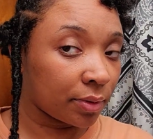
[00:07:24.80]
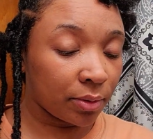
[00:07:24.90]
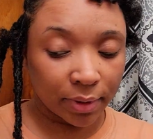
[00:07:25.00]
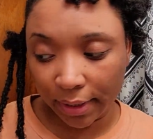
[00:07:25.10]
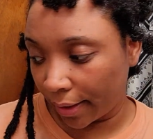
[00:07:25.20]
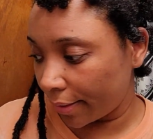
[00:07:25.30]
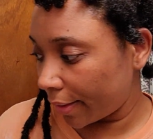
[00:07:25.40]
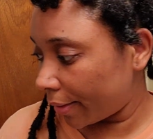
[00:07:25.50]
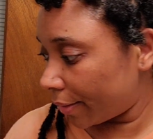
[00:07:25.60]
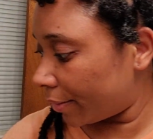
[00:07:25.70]
Get our
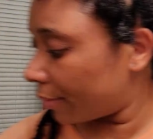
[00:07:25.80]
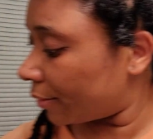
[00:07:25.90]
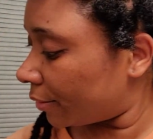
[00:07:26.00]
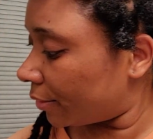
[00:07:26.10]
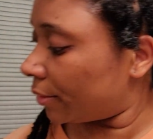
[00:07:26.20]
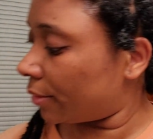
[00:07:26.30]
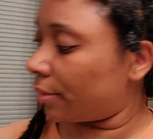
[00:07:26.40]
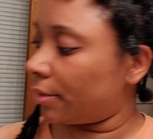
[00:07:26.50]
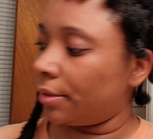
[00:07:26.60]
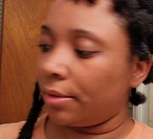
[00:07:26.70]
hair.
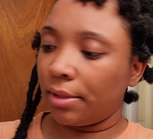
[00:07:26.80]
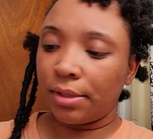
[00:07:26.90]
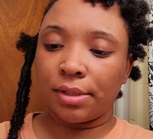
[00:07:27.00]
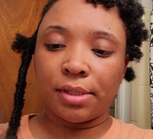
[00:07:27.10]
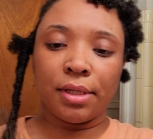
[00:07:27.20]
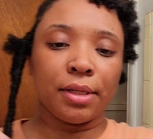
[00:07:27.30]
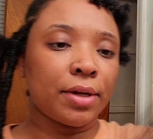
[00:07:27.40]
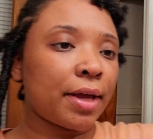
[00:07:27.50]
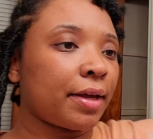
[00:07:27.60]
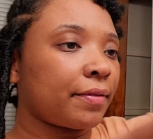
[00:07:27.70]
This is the other
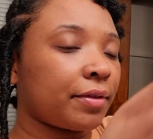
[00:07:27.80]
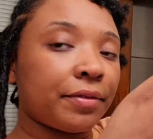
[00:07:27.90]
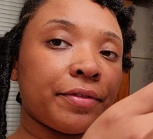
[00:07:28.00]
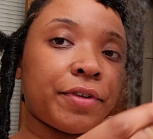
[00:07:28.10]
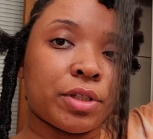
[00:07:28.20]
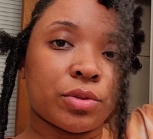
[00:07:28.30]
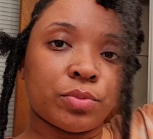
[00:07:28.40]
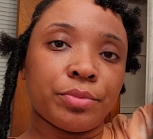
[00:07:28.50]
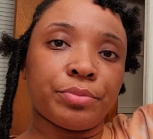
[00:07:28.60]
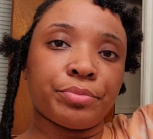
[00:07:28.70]
half of the first one.